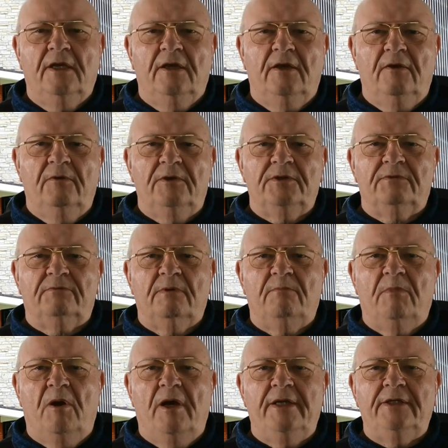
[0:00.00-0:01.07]
who has
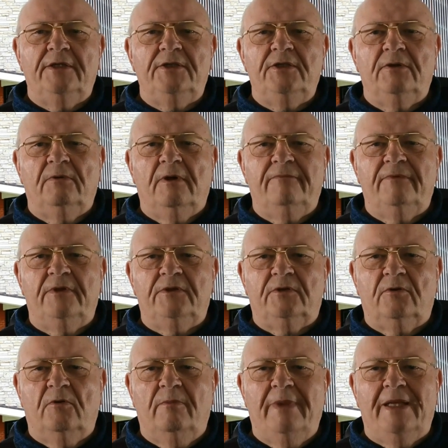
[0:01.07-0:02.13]
reminded you of the
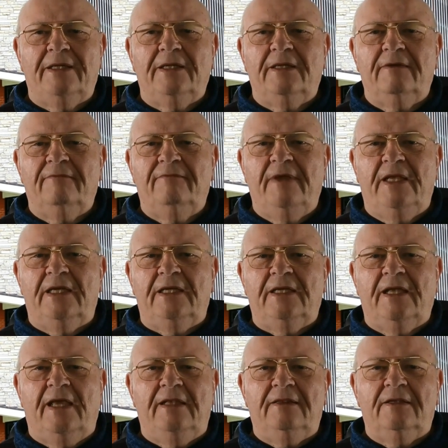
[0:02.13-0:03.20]
traumatic event
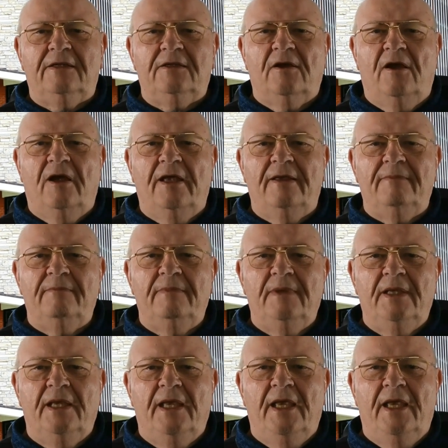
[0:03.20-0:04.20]
at the time,